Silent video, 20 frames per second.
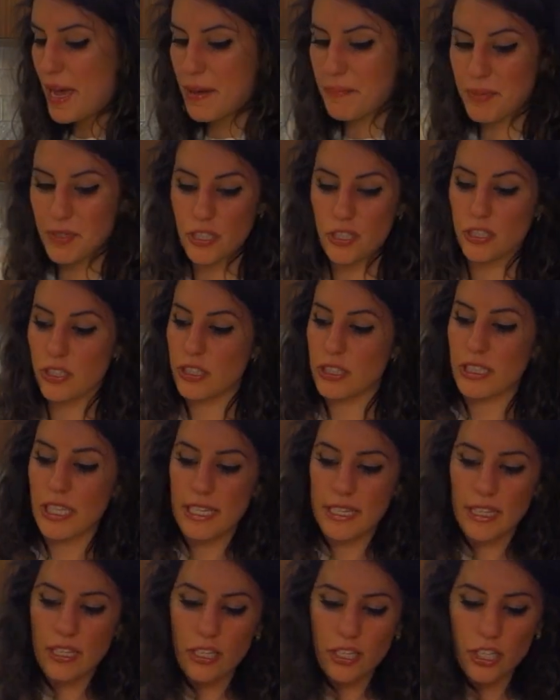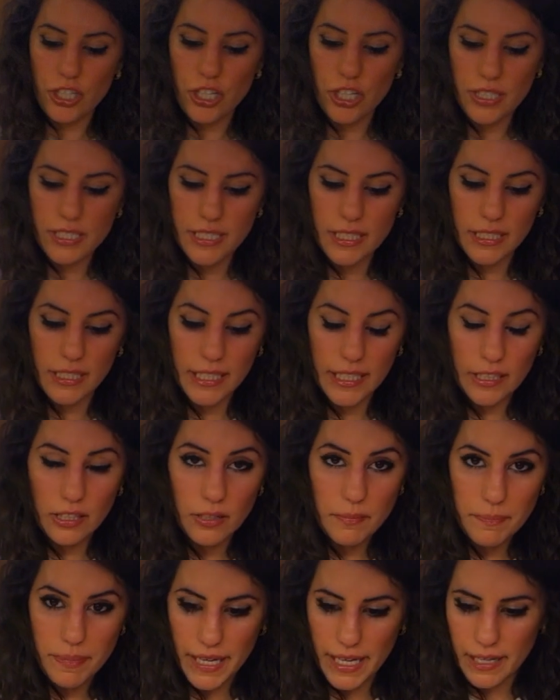peppers look like they're cooked a
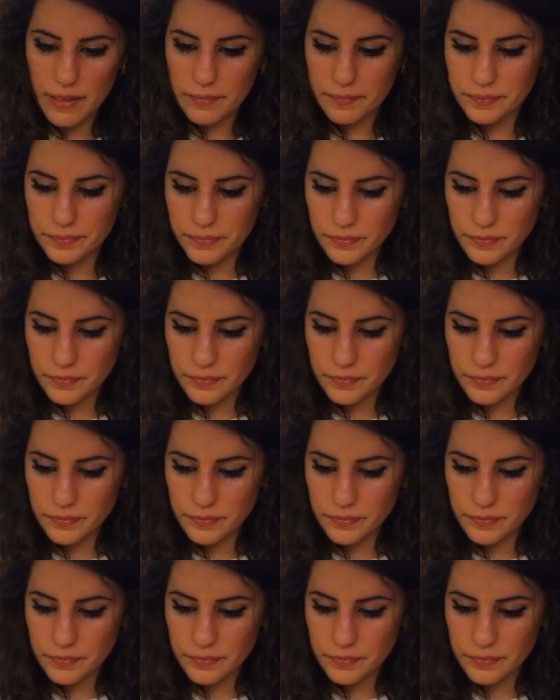little bit.